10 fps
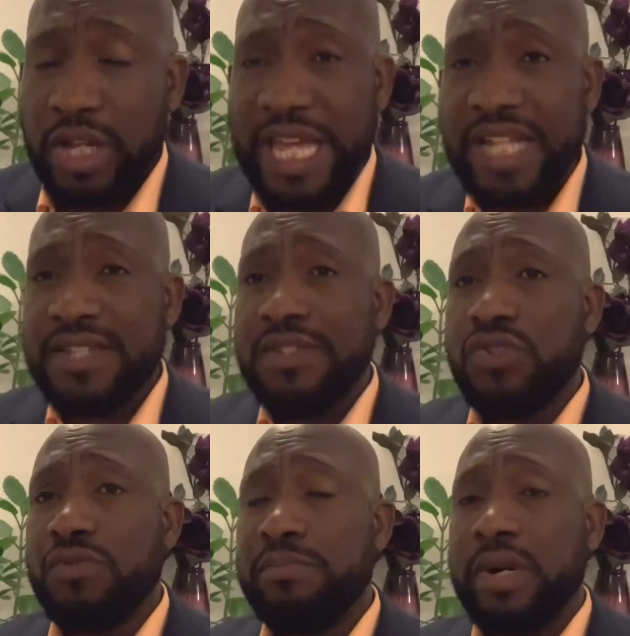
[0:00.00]
getting
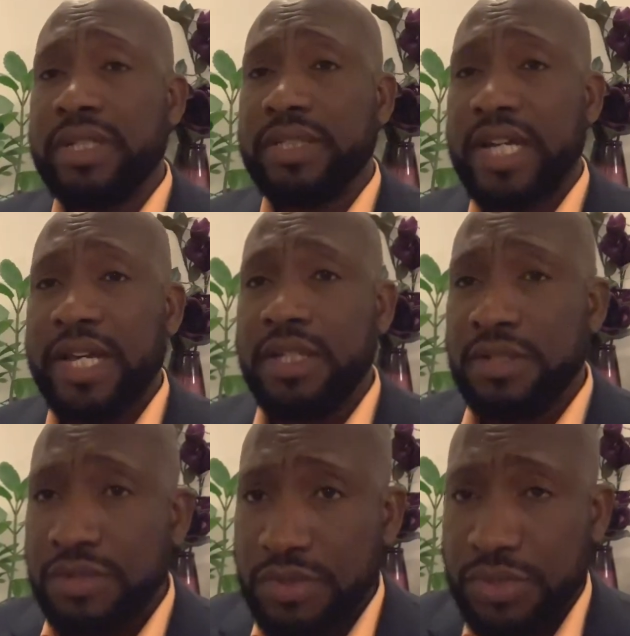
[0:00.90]
to Monday,
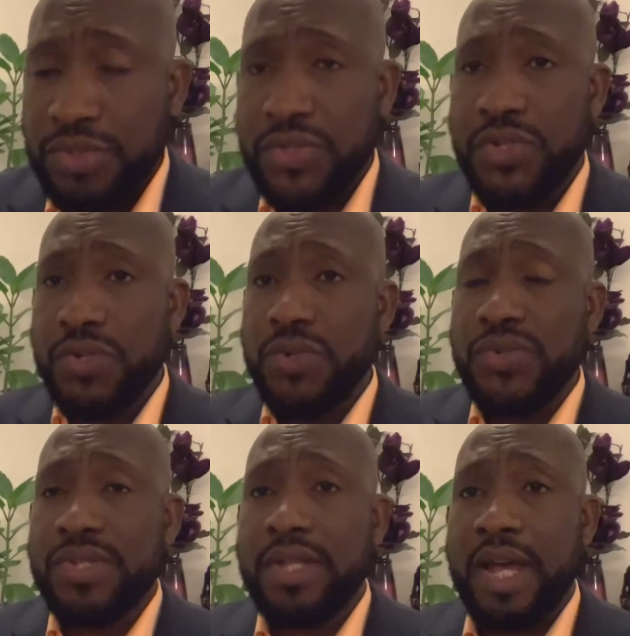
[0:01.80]

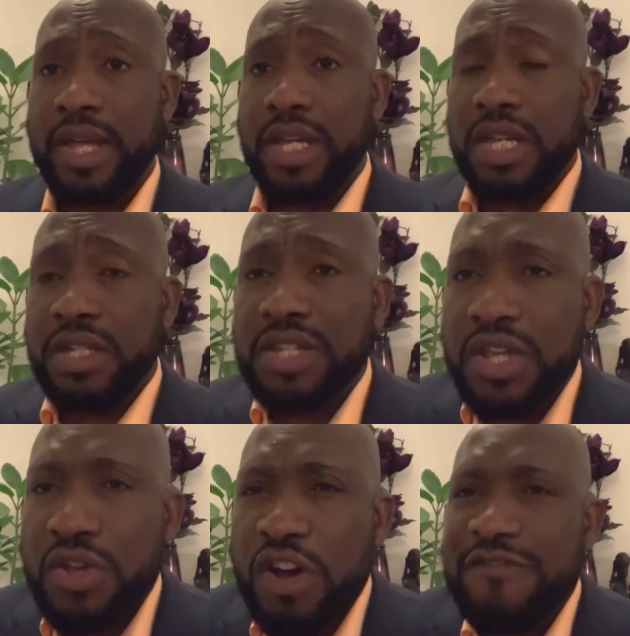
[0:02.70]
Tuesday,
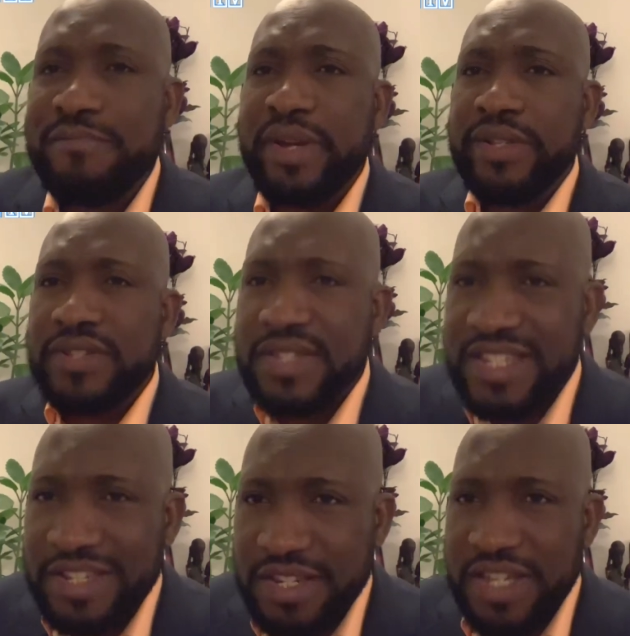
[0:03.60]
the government
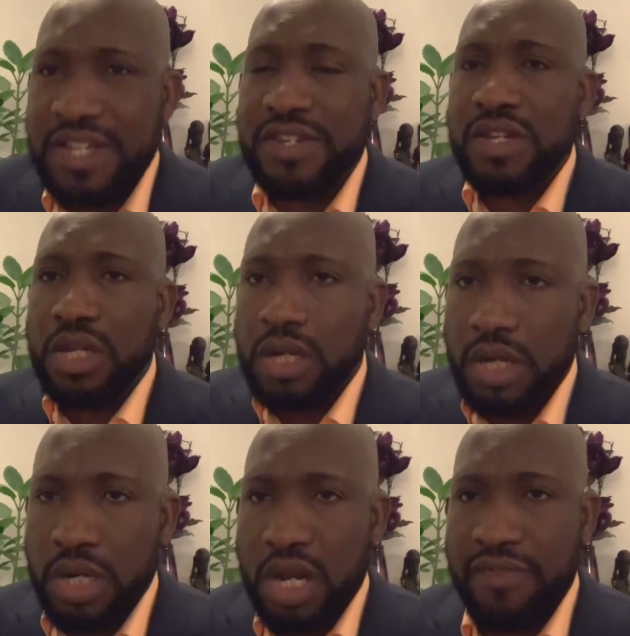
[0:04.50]
did
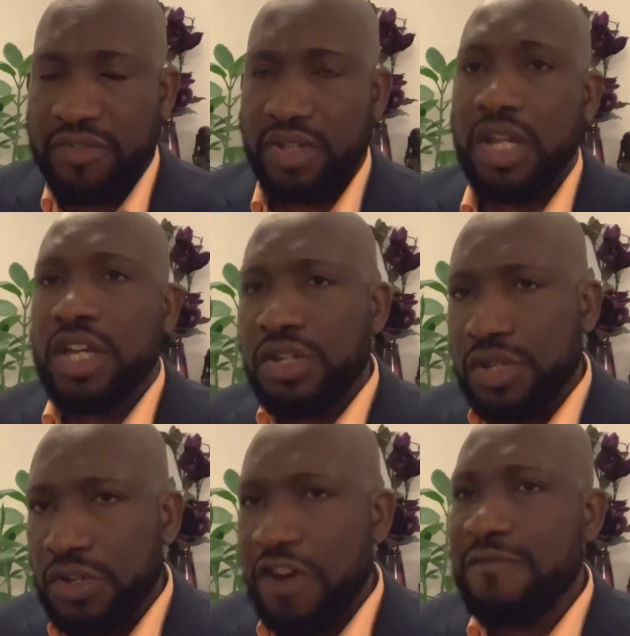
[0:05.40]
nothing.
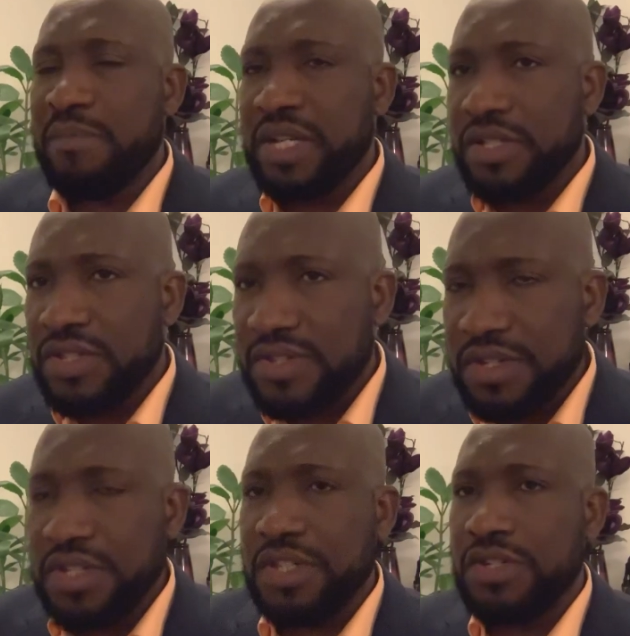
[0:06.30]
The government
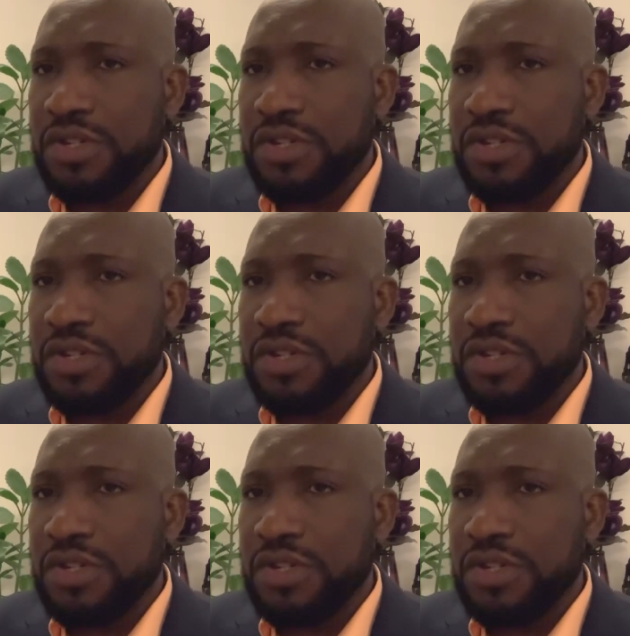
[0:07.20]
did